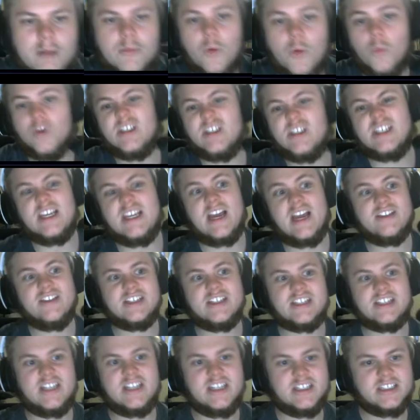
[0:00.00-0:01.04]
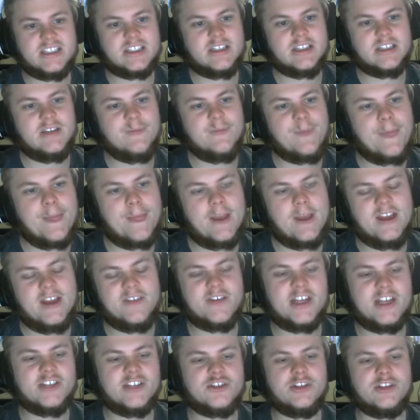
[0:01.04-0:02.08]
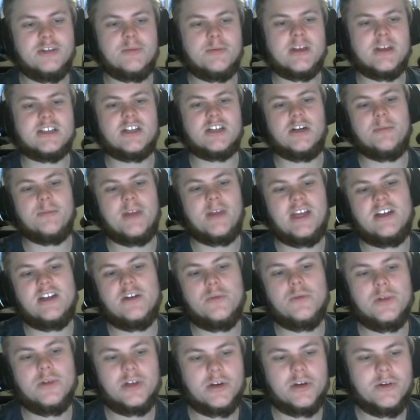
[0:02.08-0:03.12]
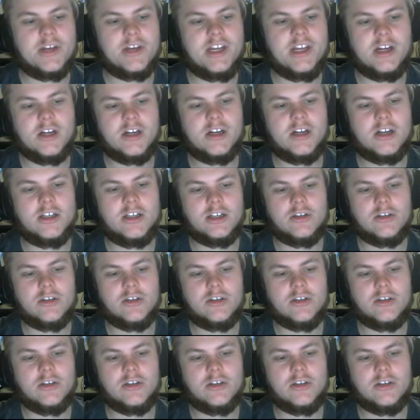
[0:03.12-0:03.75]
We'll see how this does. Eventually, Beskar Mando will go here.